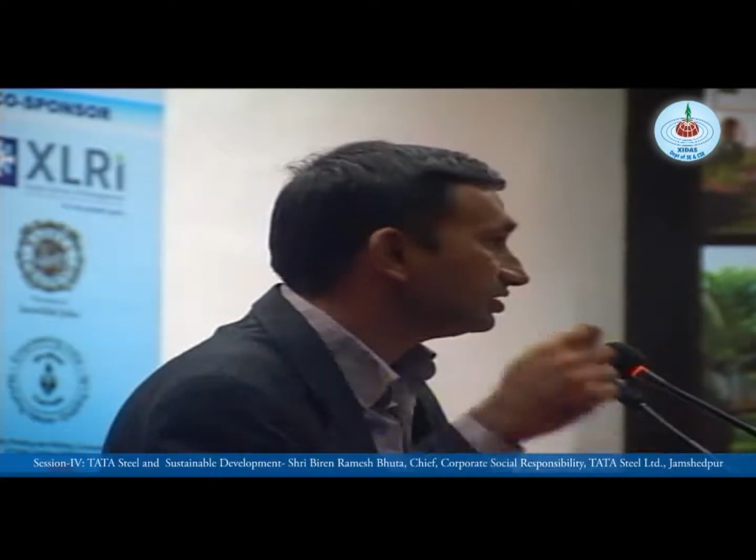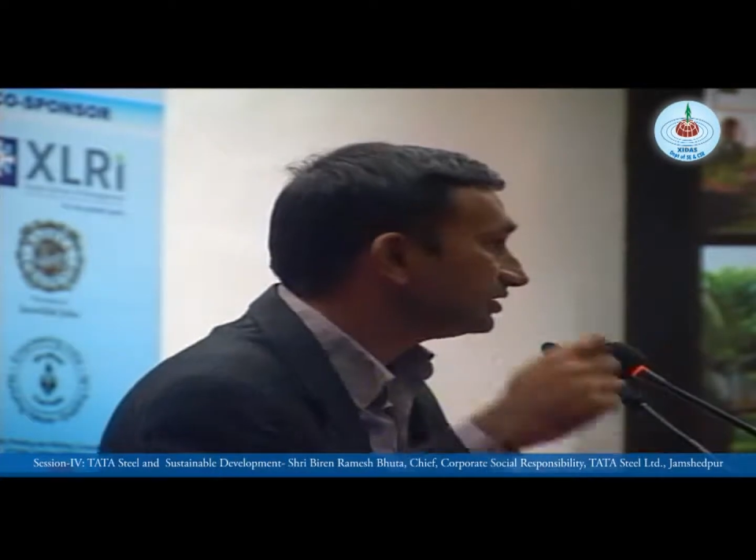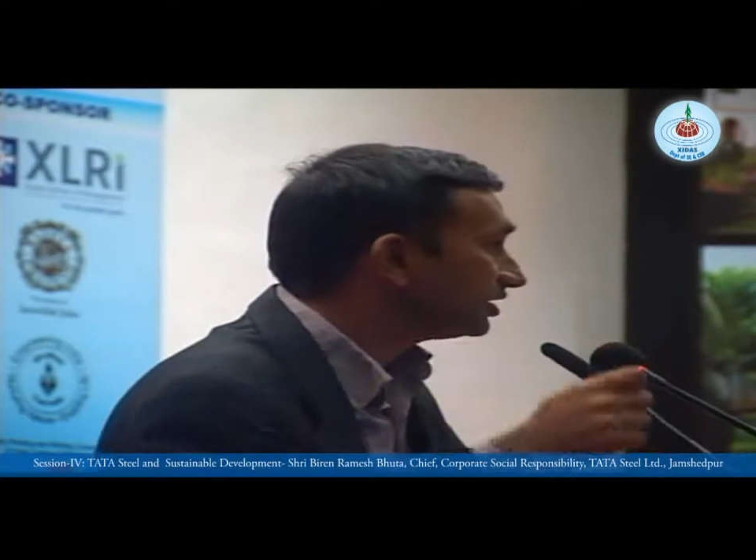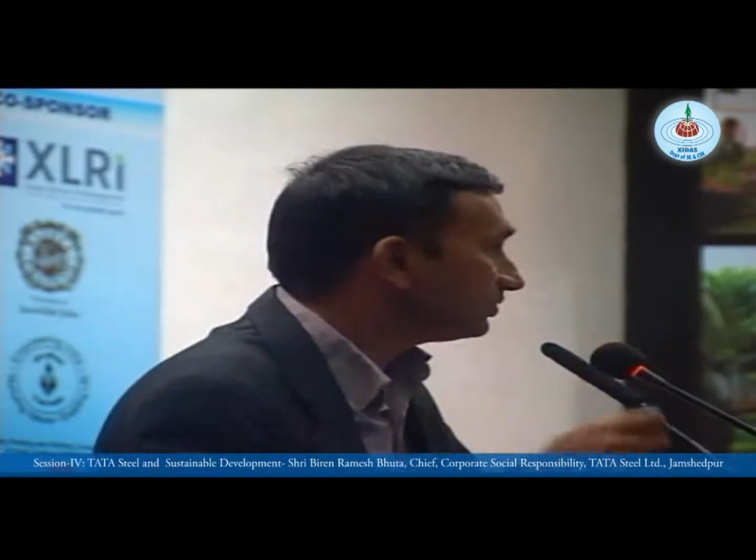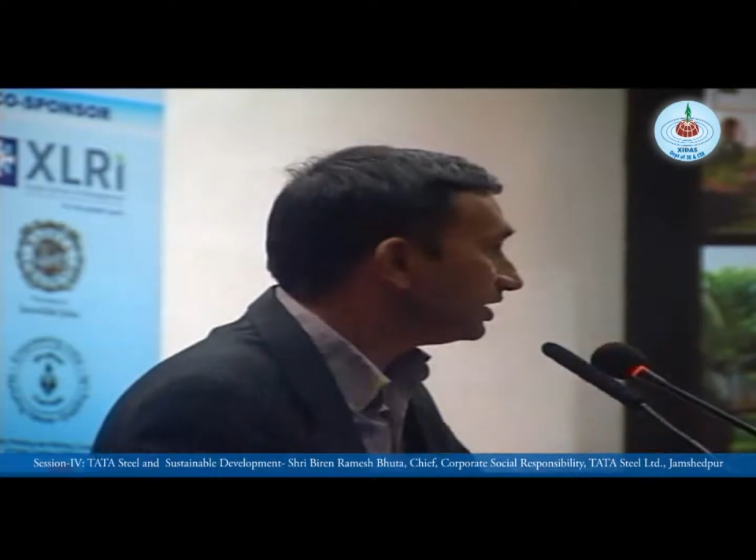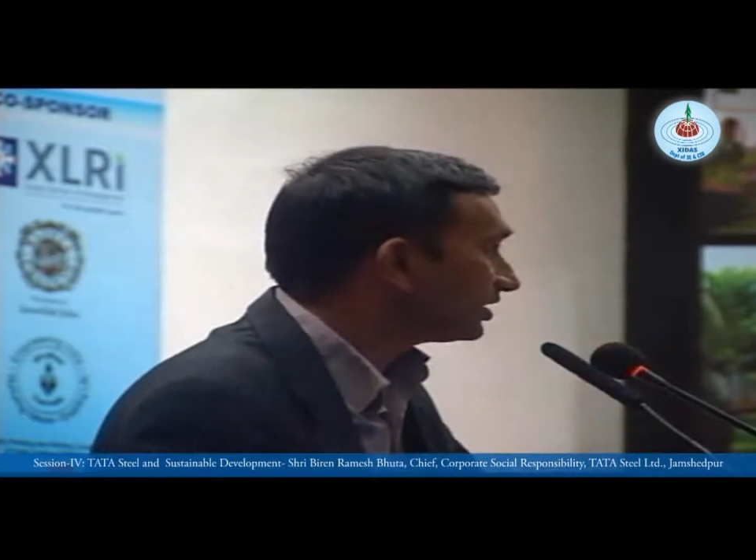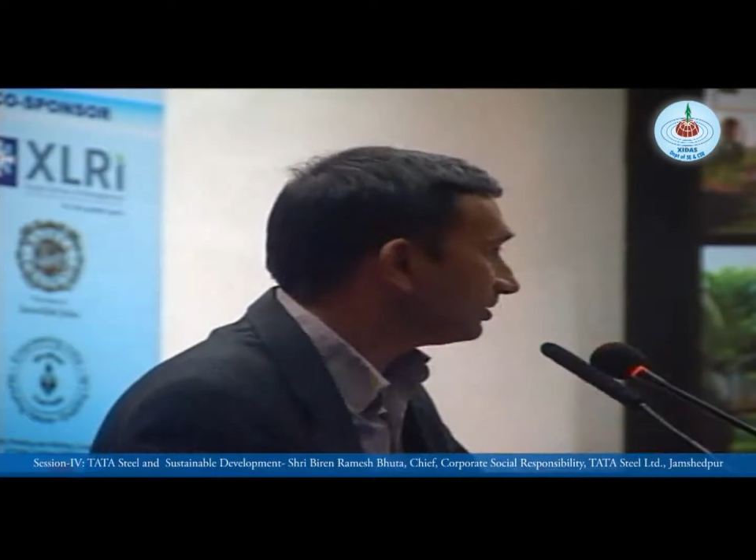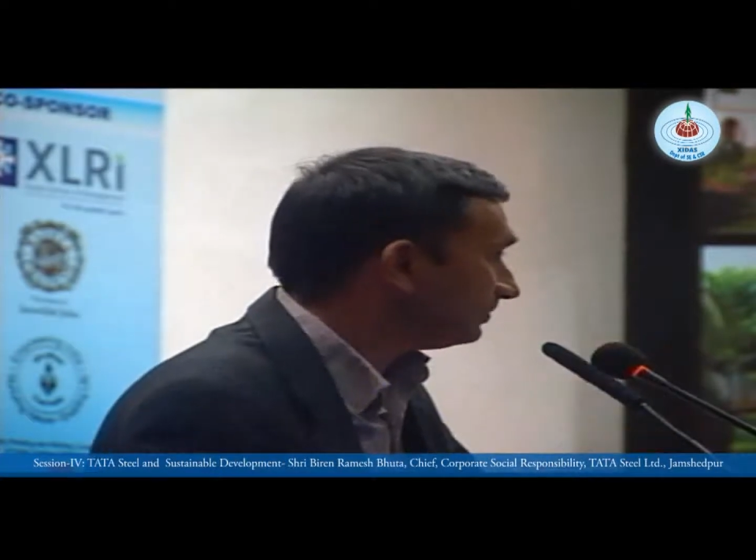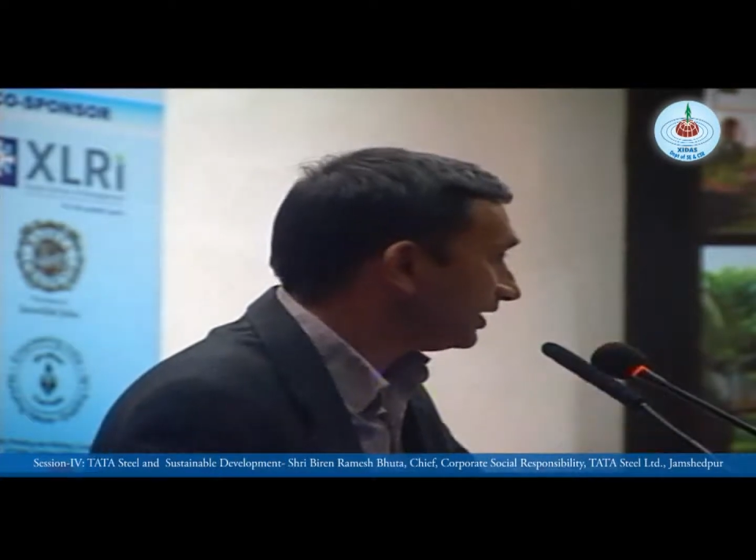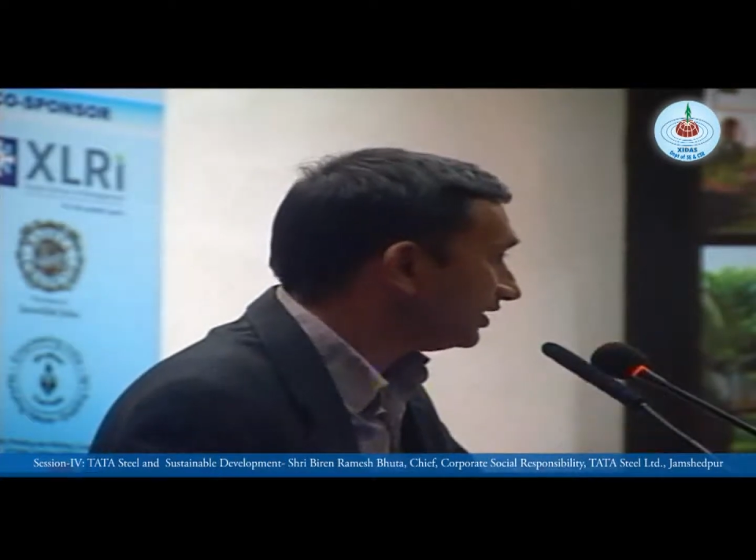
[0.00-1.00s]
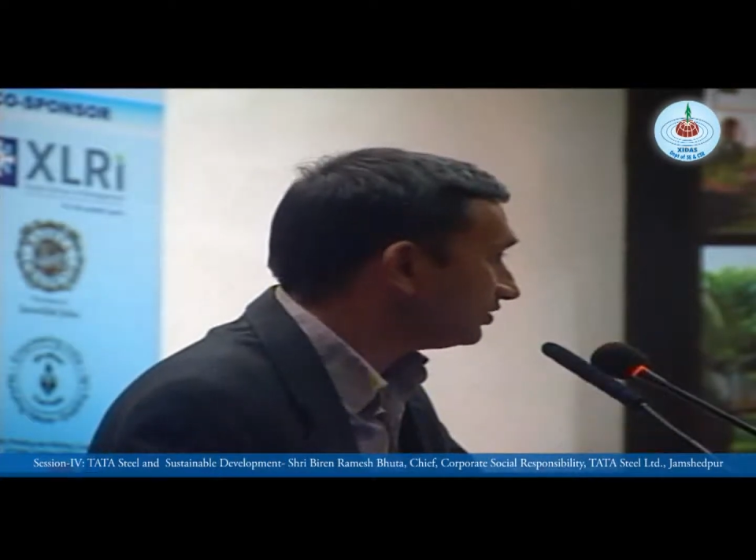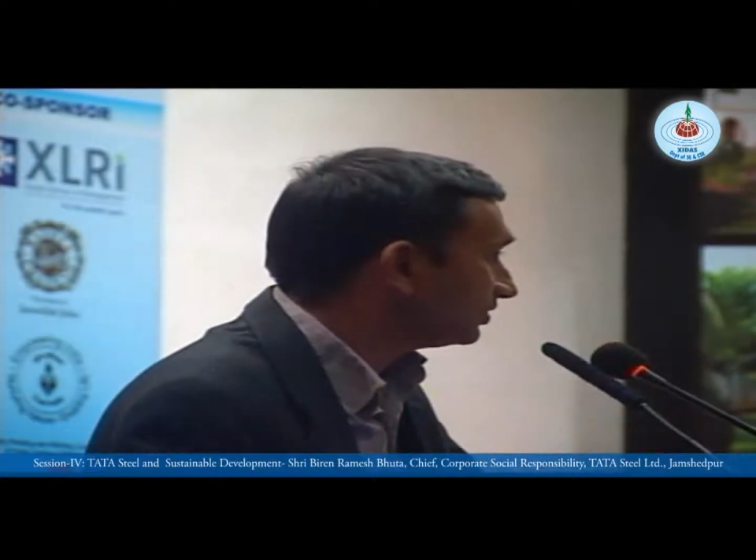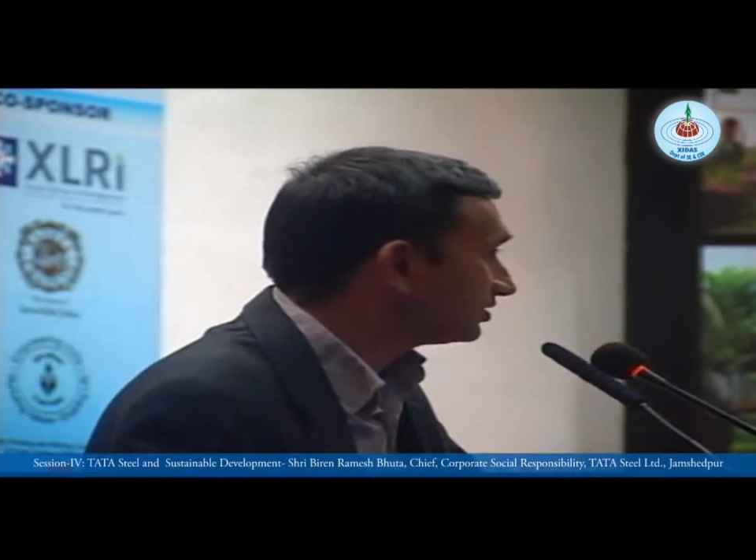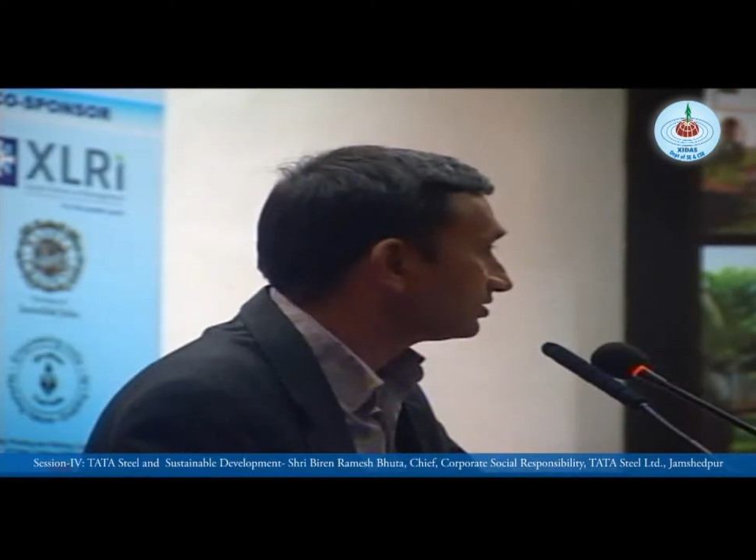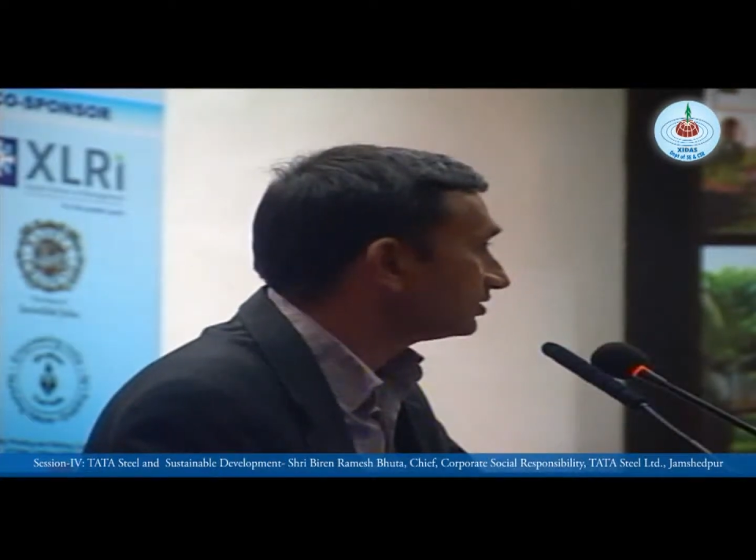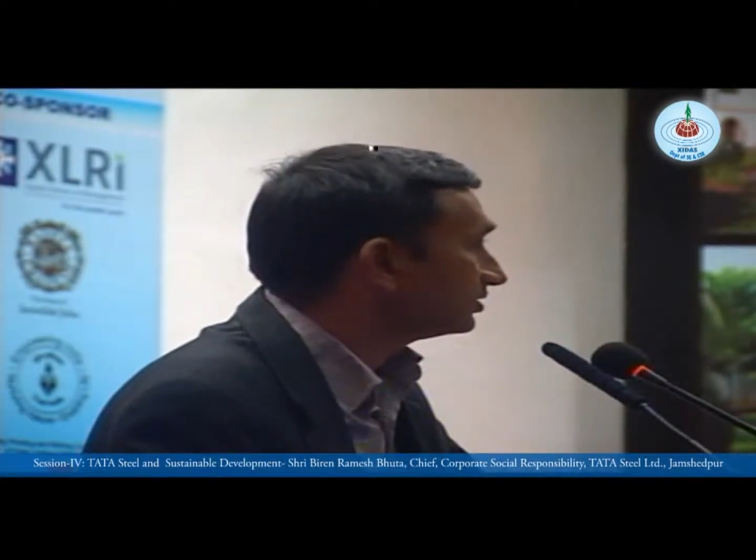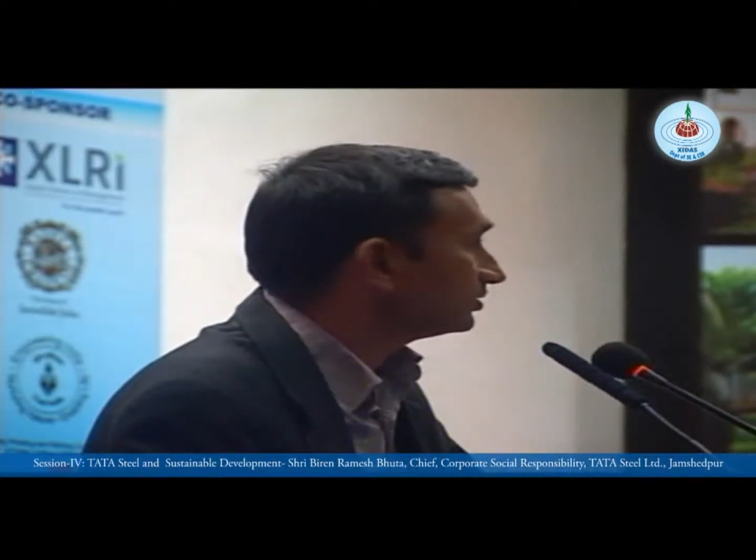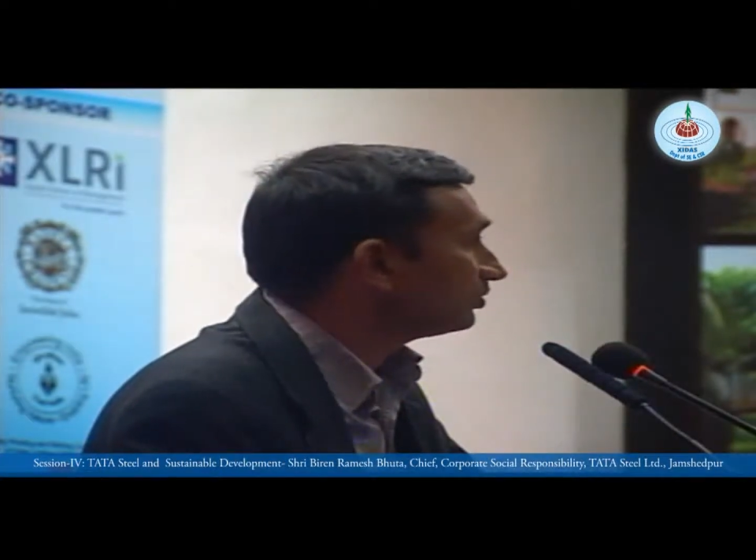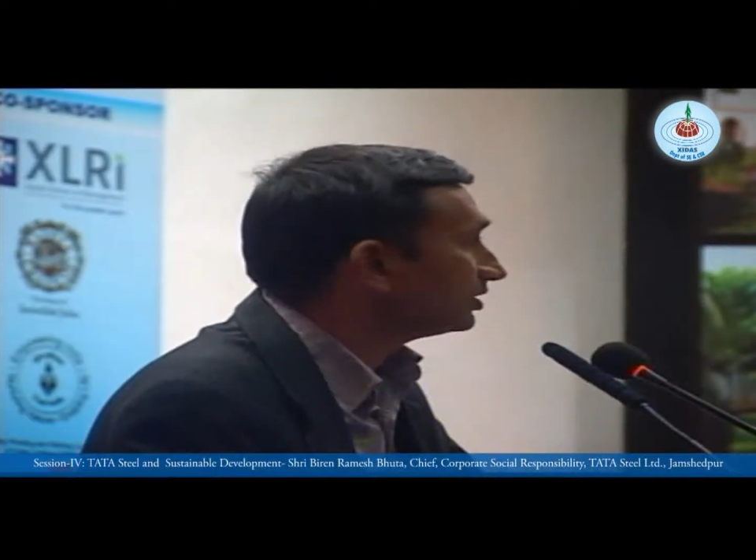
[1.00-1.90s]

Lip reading: that we are compliant with what